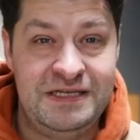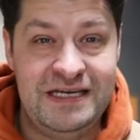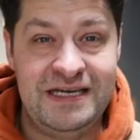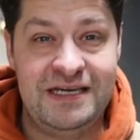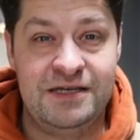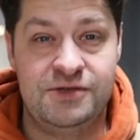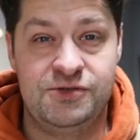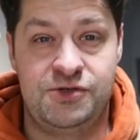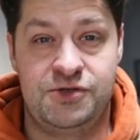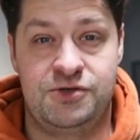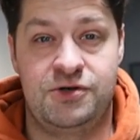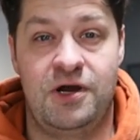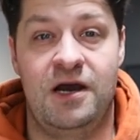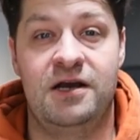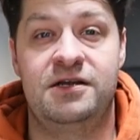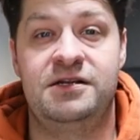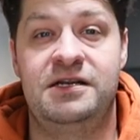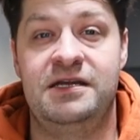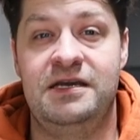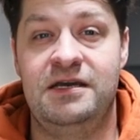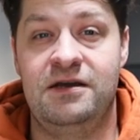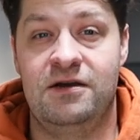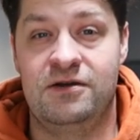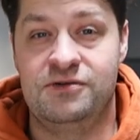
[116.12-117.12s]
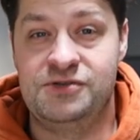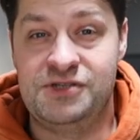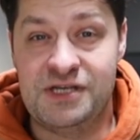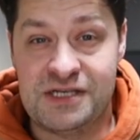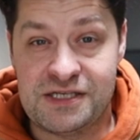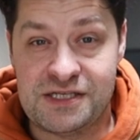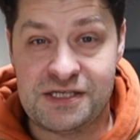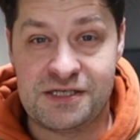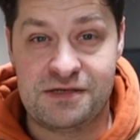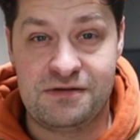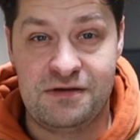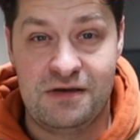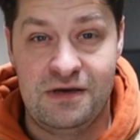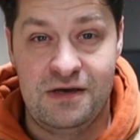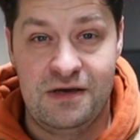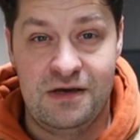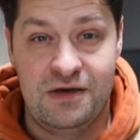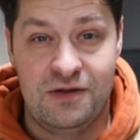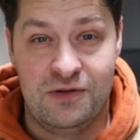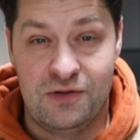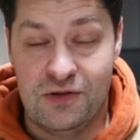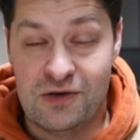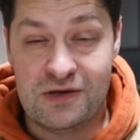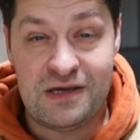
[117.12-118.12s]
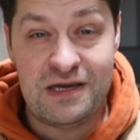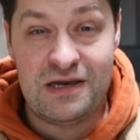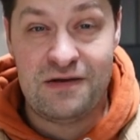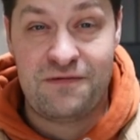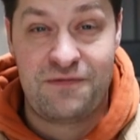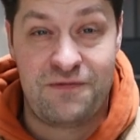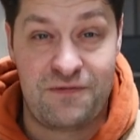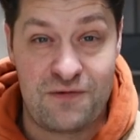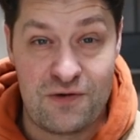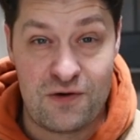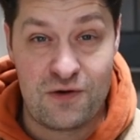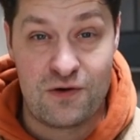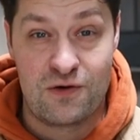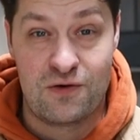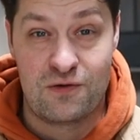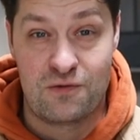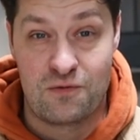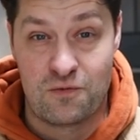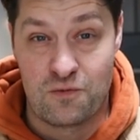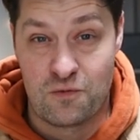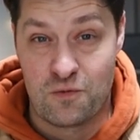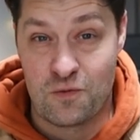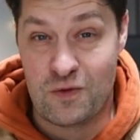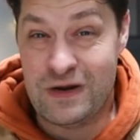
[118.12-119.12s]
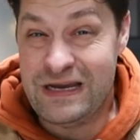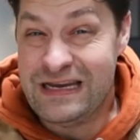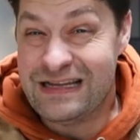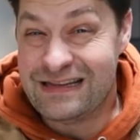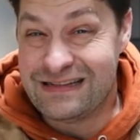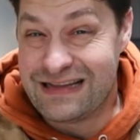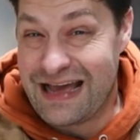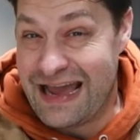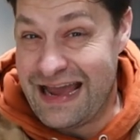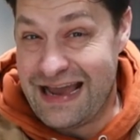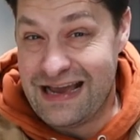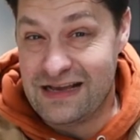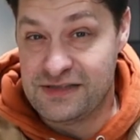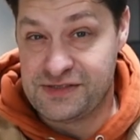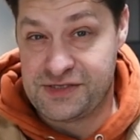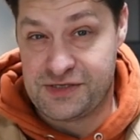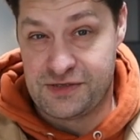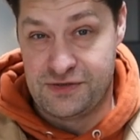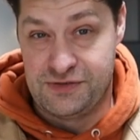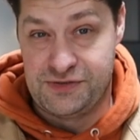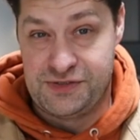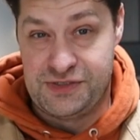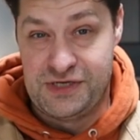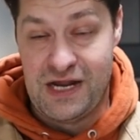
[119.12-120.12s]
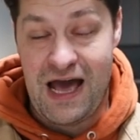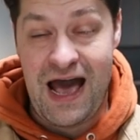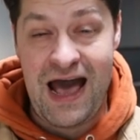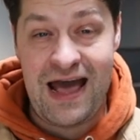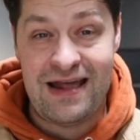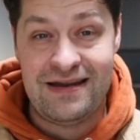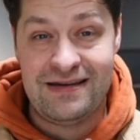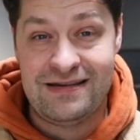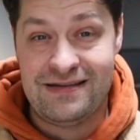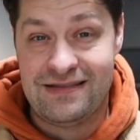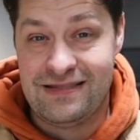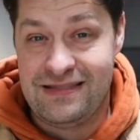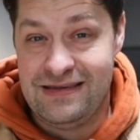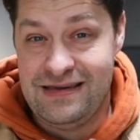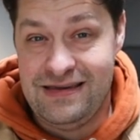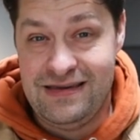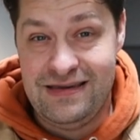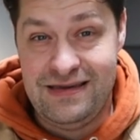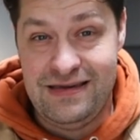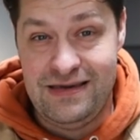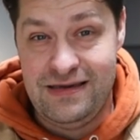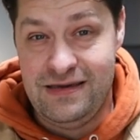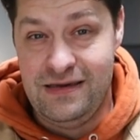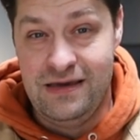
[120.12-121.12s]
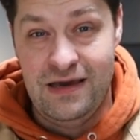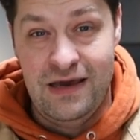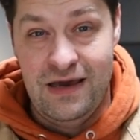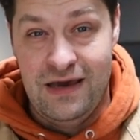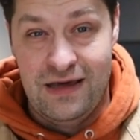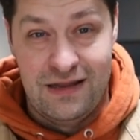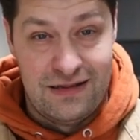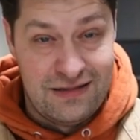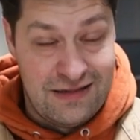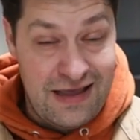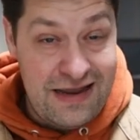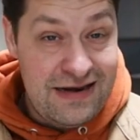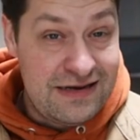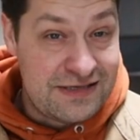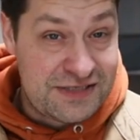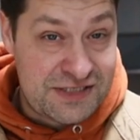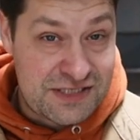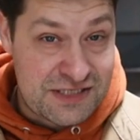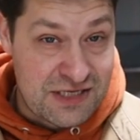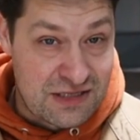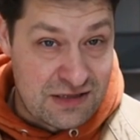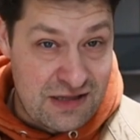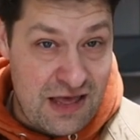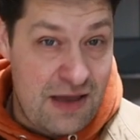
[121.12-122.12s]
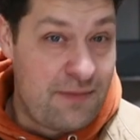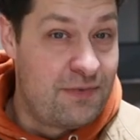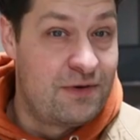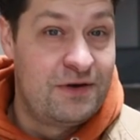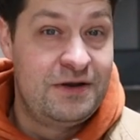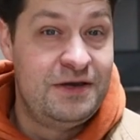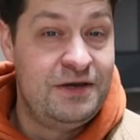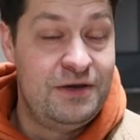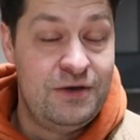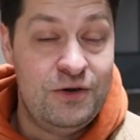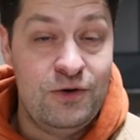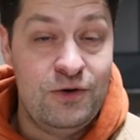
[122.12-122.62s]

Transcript: deconstructing are just looking for real answers, not the latest celebrity